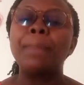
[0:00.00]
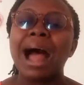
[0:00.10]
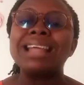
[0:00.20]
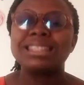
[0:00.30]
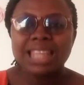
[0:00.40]

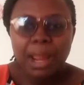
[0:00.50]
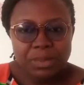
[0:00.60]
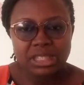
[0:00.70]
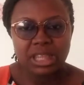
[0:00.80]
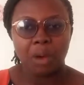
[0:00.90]

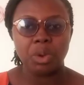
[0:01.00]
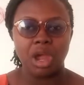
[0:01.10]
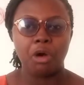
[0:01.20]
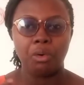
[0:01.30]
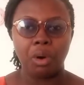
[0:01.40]
accept that we
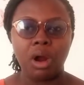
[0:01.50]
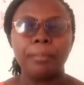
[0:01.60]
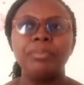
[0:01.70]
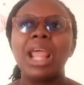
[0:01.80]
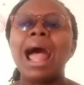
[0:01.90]
are
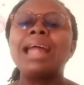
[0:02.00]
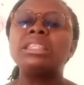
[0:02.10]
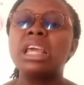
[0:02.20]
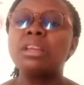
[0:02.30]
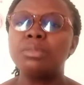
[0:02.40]
wrong
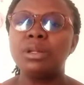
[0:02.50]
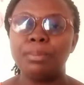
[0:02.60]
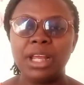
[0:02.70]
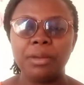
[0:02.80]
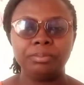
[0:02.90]
and take the
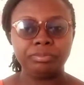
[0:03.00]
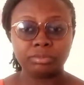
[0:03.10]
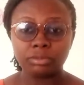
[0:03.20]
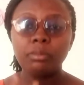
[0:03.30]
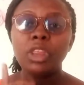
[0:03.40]
blame.
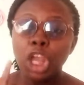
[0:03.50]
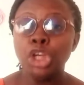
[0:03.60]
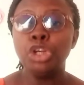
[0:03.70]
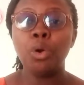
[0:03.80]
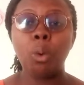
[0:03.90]

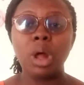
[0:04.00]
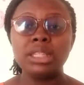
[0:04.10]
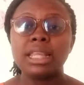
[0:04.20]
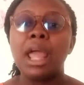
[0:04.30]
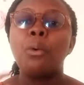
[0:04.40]
You know
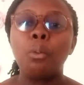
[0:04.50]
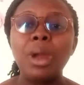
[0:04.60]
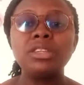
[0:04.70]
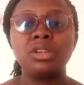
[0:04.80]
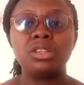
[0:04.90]
what?
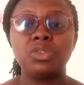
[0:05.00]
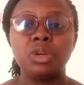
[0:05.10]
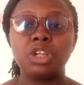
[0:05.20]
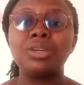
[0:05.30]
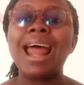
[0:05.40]
When such
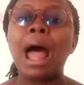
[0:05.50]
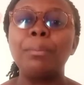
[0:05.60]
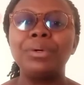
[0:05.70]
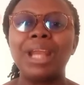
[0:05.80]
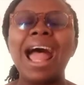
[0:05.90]
situation
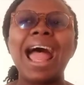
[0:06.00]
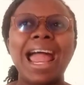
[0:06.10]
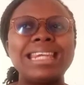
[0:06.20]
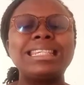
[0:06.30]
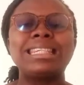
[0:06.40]
happen
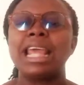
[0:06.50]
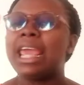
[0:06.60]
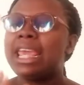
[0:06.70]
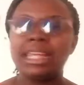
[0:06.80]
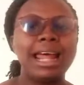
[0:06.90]
and
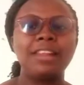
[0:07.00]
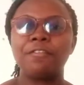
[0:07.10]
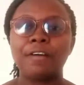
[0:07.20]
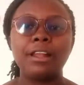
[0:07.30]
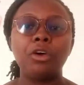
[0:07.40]
either the
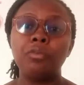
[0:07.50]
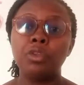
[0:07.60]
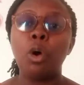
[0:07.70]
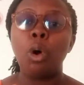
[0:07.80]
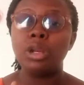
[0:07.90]

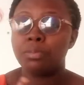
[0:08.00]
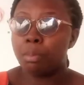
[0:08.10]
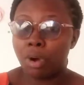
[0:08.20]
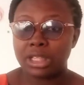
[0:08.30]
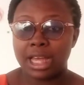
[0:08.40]
father or the
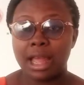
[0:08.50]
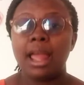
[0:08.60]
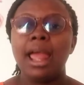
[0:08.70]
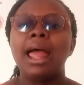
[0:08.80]
mother